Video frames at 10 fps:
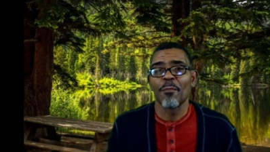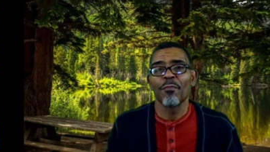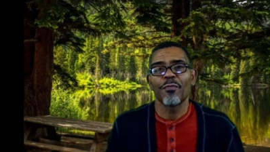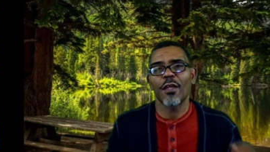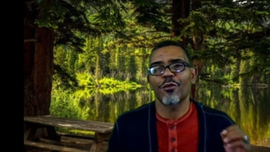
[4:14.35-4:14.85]

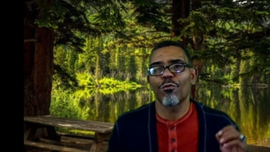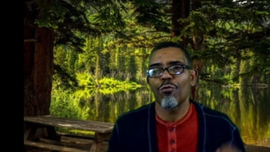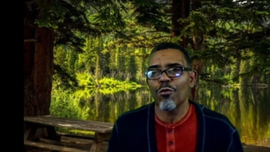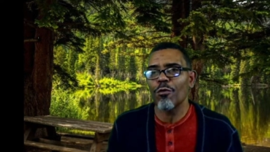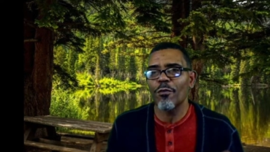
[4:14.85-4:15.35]
that the
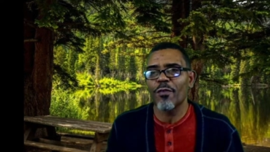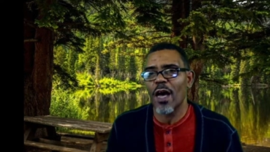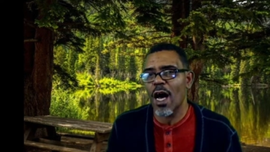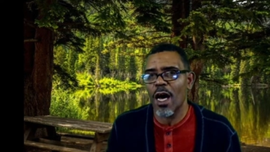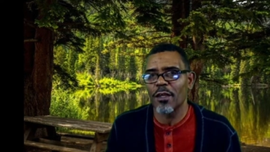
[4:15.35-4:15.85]
Word of
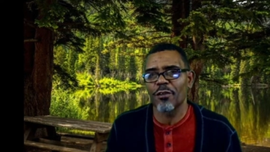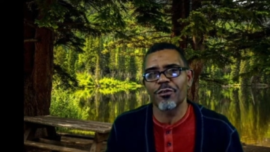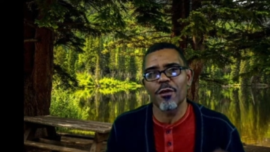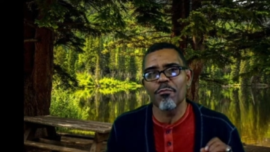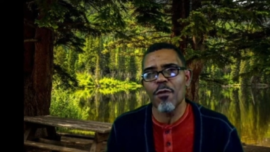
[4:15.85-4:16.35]
God is the
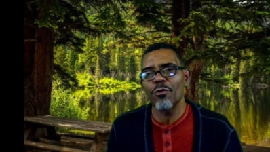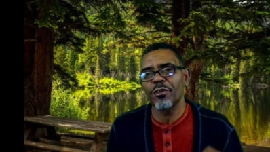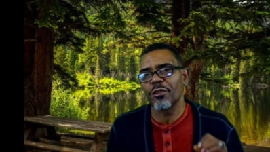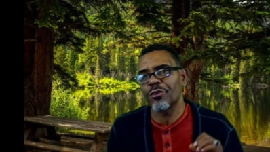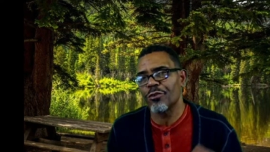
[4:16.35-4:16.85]
most
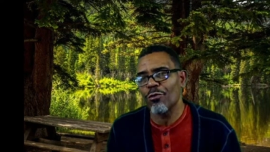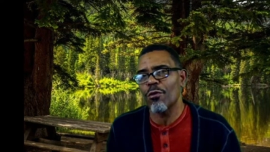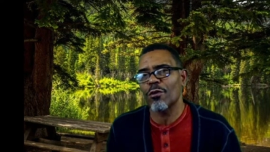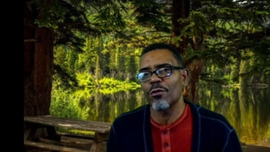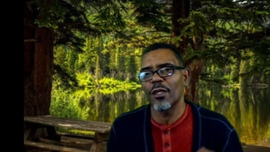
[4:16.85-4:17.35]

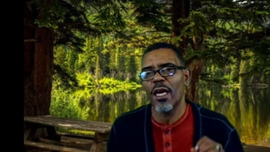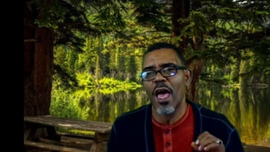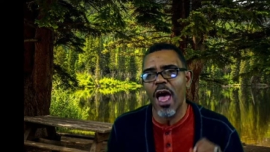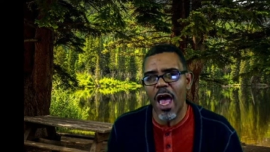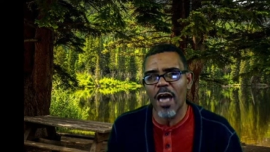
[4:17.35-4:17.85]
historically
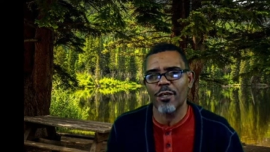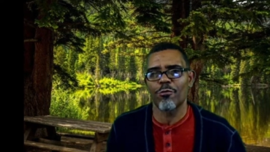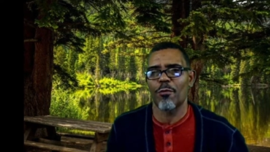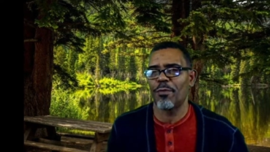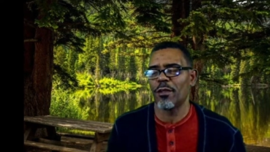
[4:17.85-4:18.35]

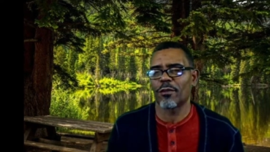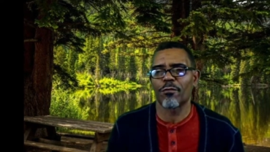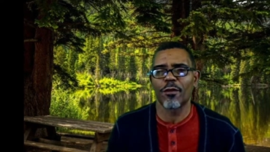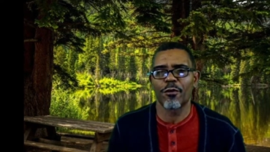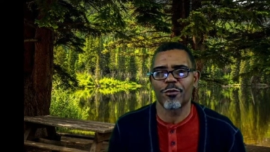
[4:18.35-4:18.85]
accurate piece of
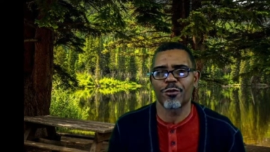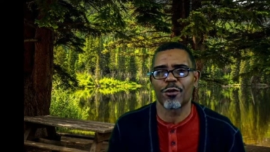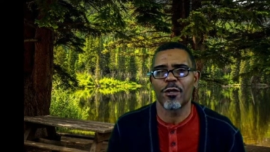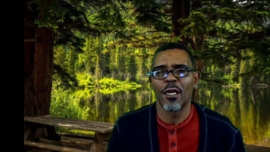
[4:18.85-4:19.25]
literature